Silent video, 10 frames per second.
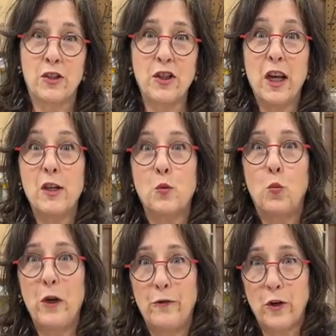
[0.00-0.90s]
Just in case
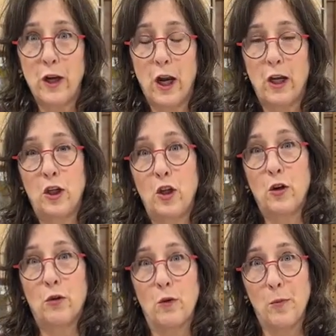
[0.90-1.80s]
we forget,
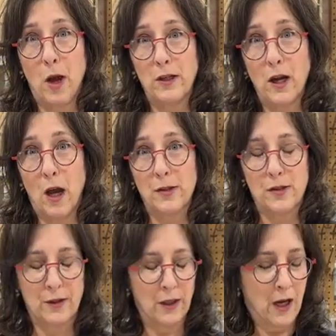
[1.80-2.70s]
you can remind
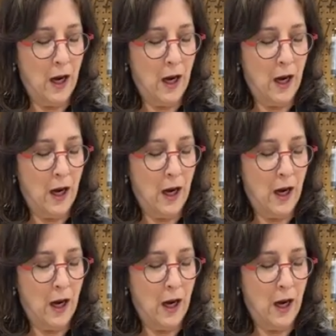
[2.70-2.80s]
us.